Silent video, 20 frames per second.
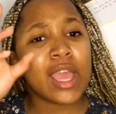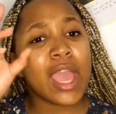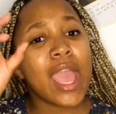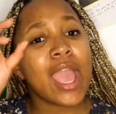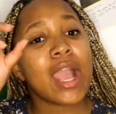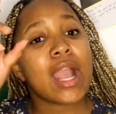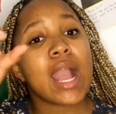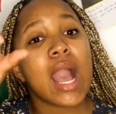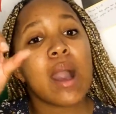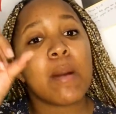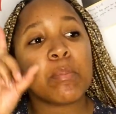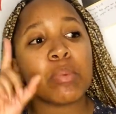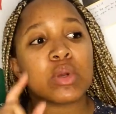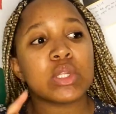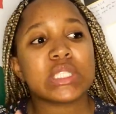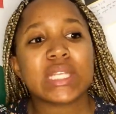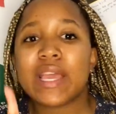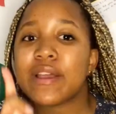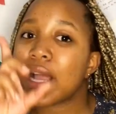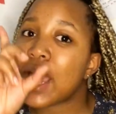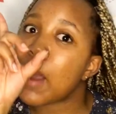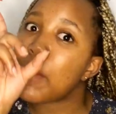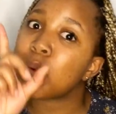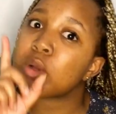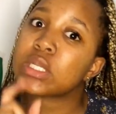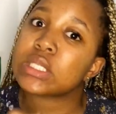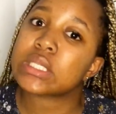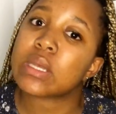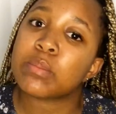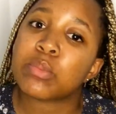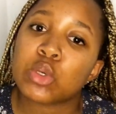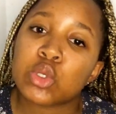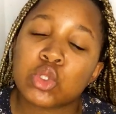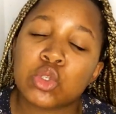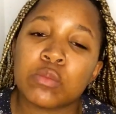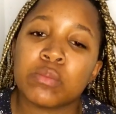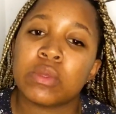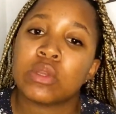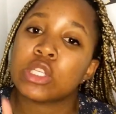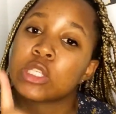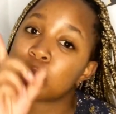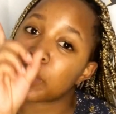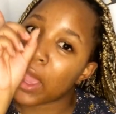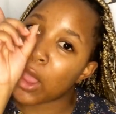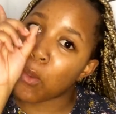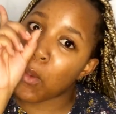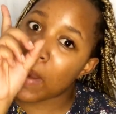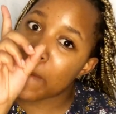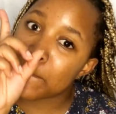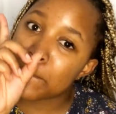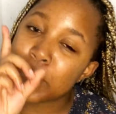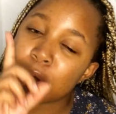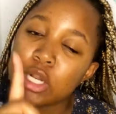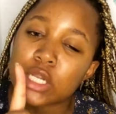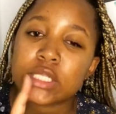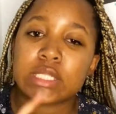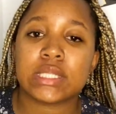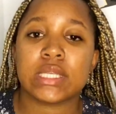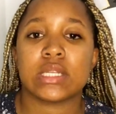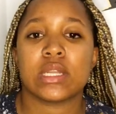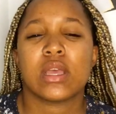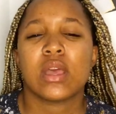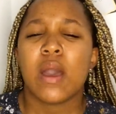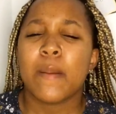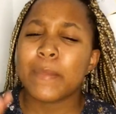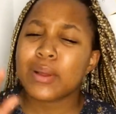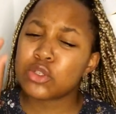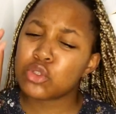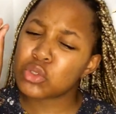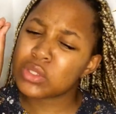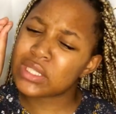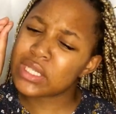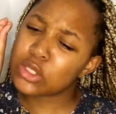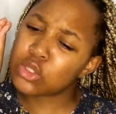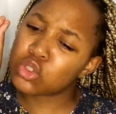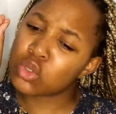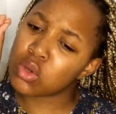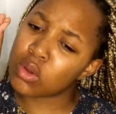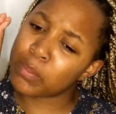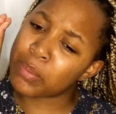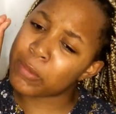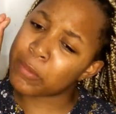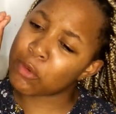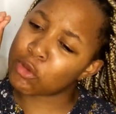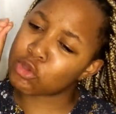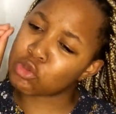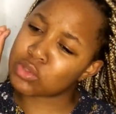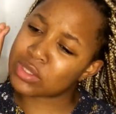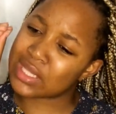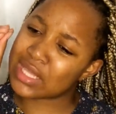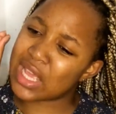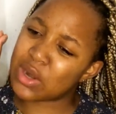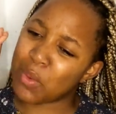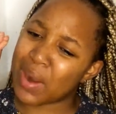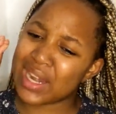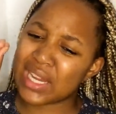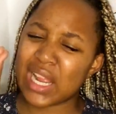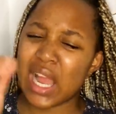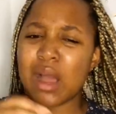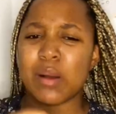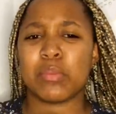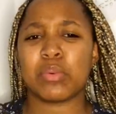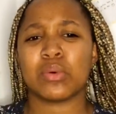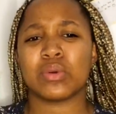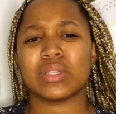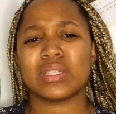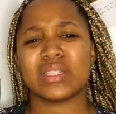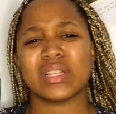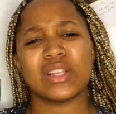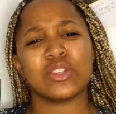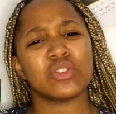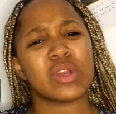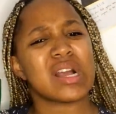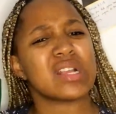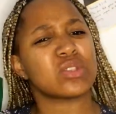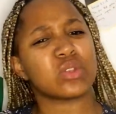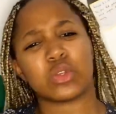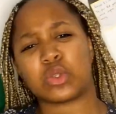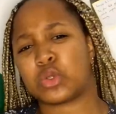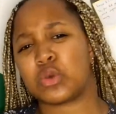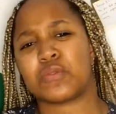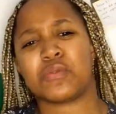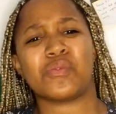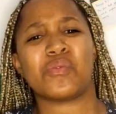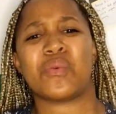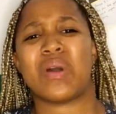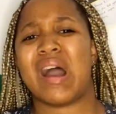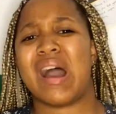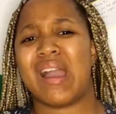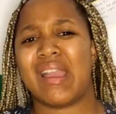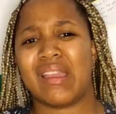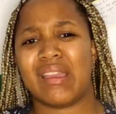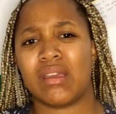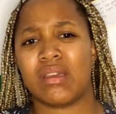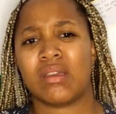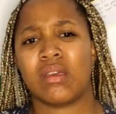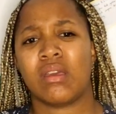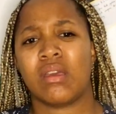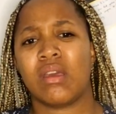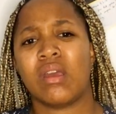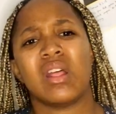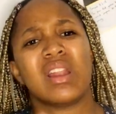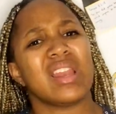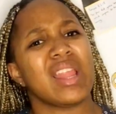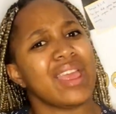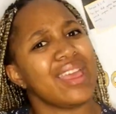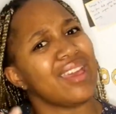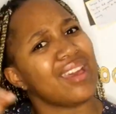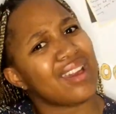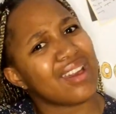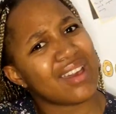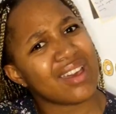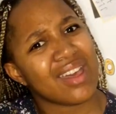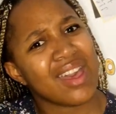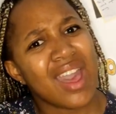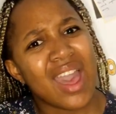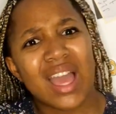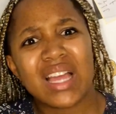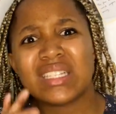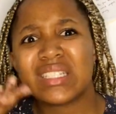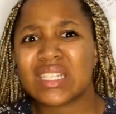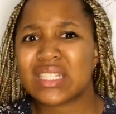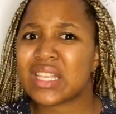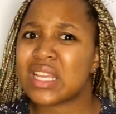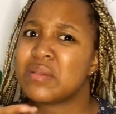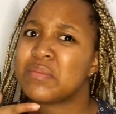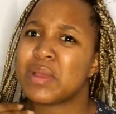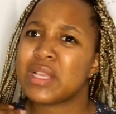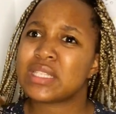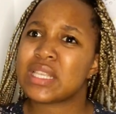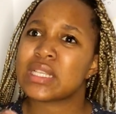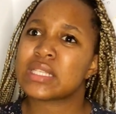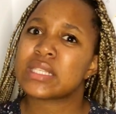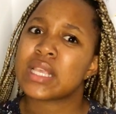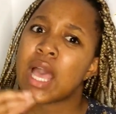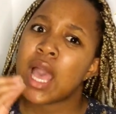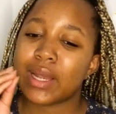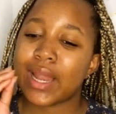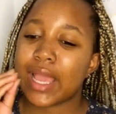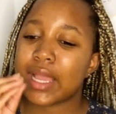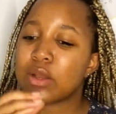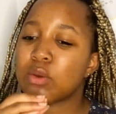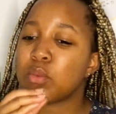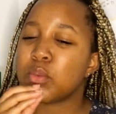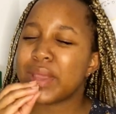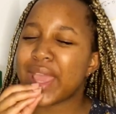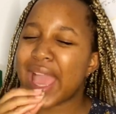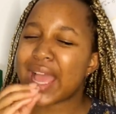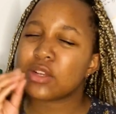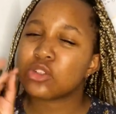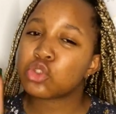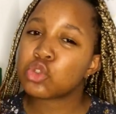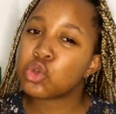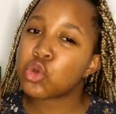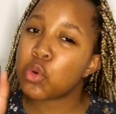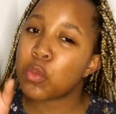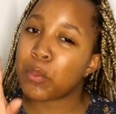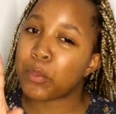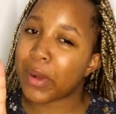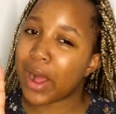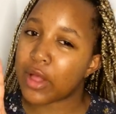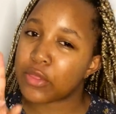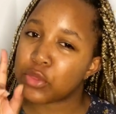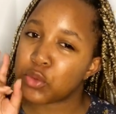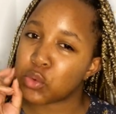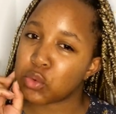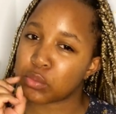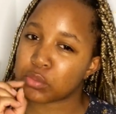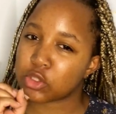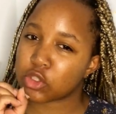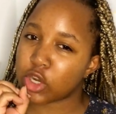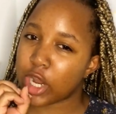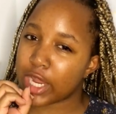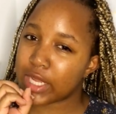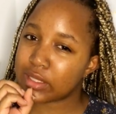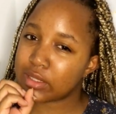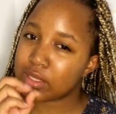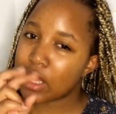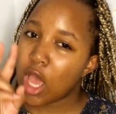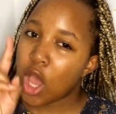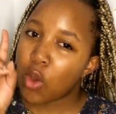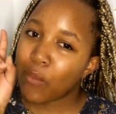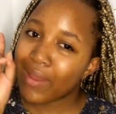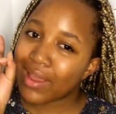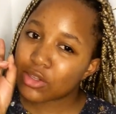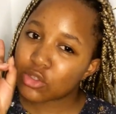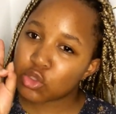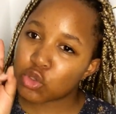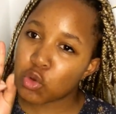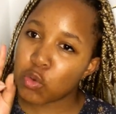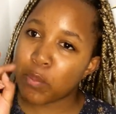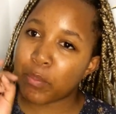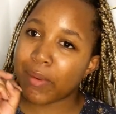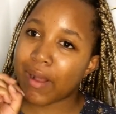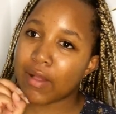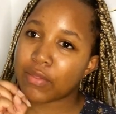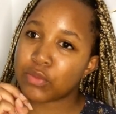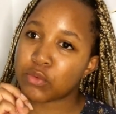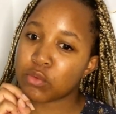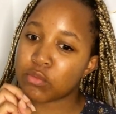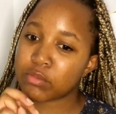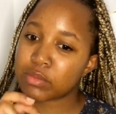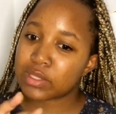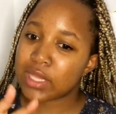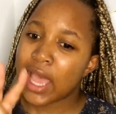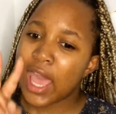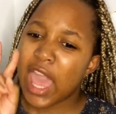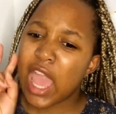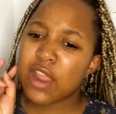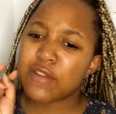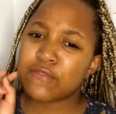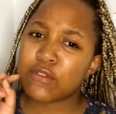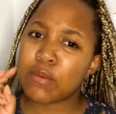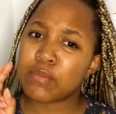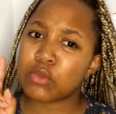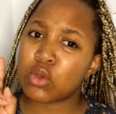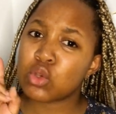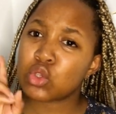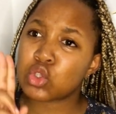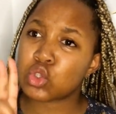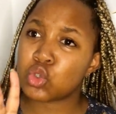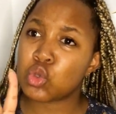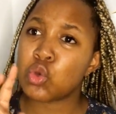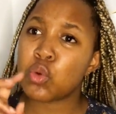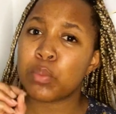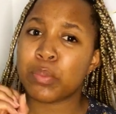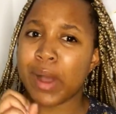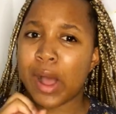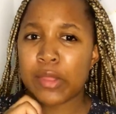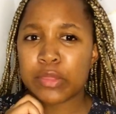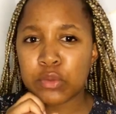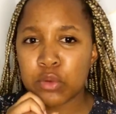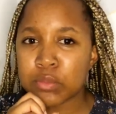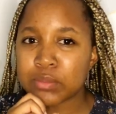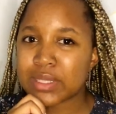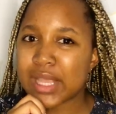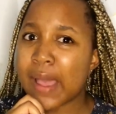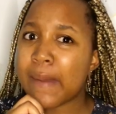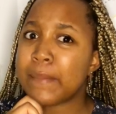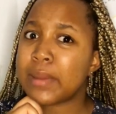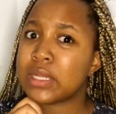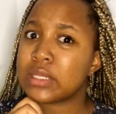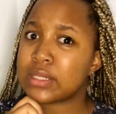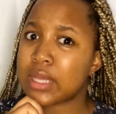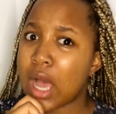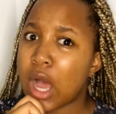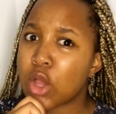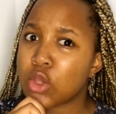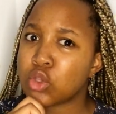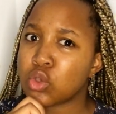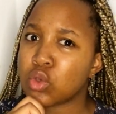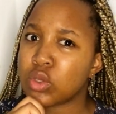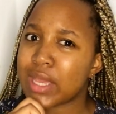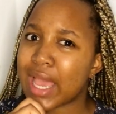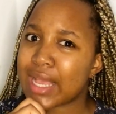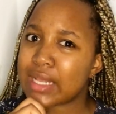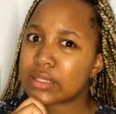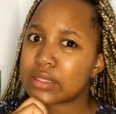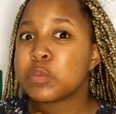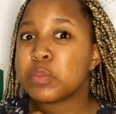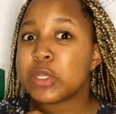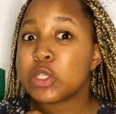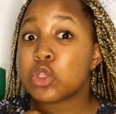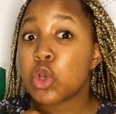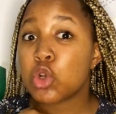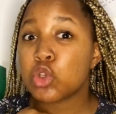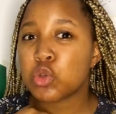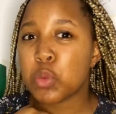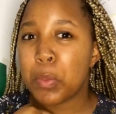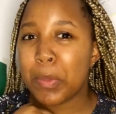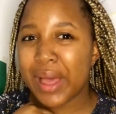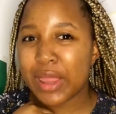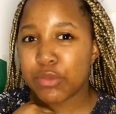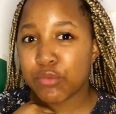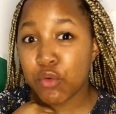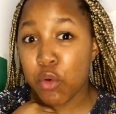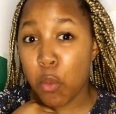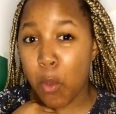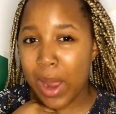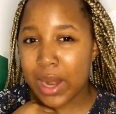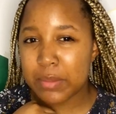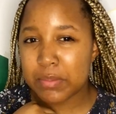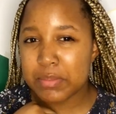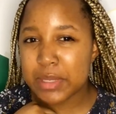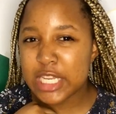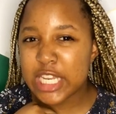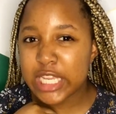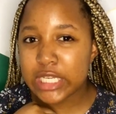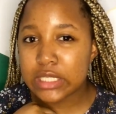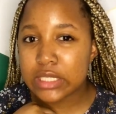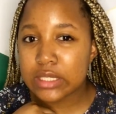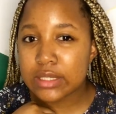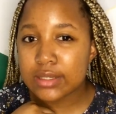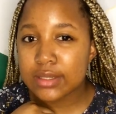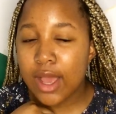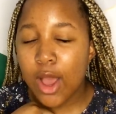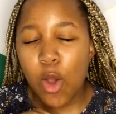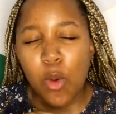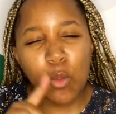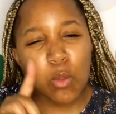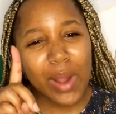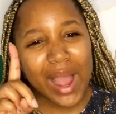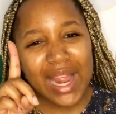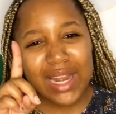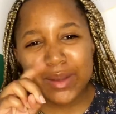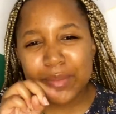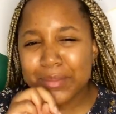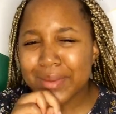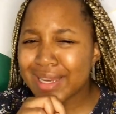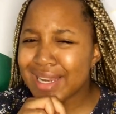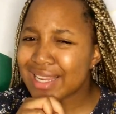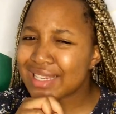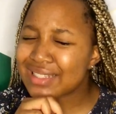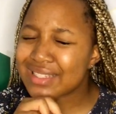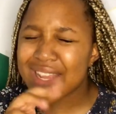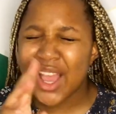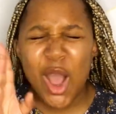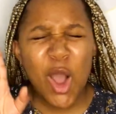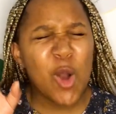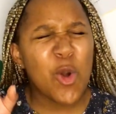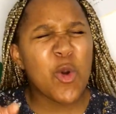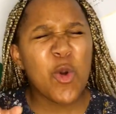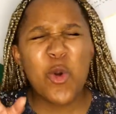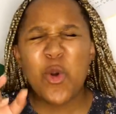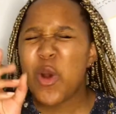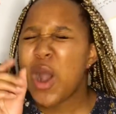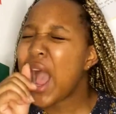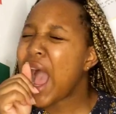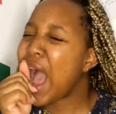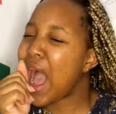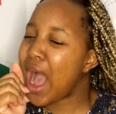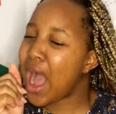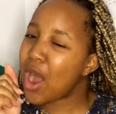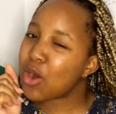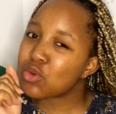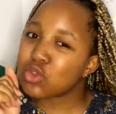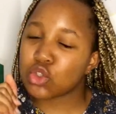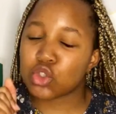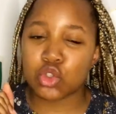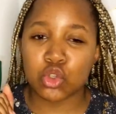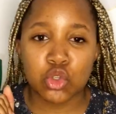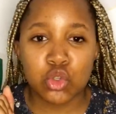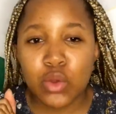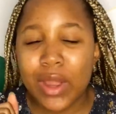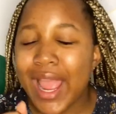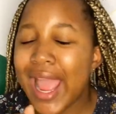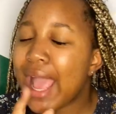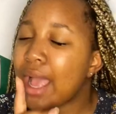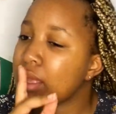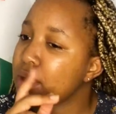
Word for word: a cupboard a cupboard is supposed to be used by one person but you see two people using that one cupboard and you ask yourself why like does that make sense like we had two bathrooms right we had two bathrooms and from those two bathrooms i may tell you guys be told to bath for one minute one minute who how do you